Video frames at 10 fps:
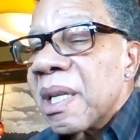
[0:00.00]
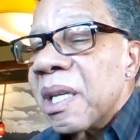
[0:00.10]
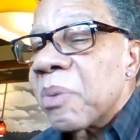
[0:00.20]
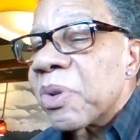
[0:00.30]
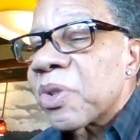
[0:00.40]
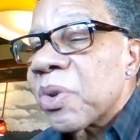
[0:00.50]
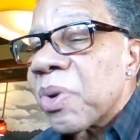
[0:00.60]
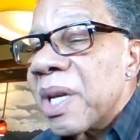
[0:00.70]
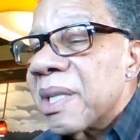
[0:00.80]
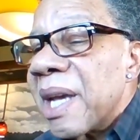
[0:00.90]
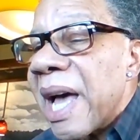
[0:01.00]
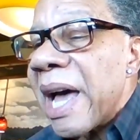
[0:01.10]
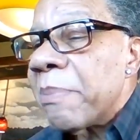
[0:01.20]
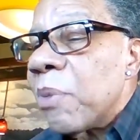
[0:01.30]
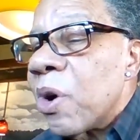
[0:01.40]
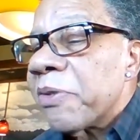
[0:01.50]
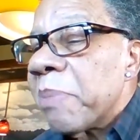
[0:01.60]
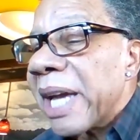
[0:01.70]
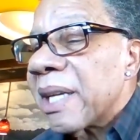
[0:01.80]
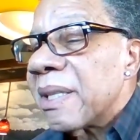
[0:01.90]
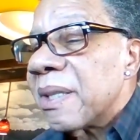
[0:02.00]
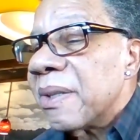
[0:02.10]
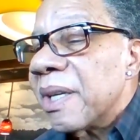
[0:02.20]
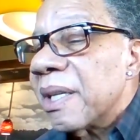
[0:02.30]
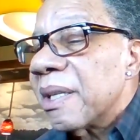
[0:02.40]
It was crazy how I morphed back into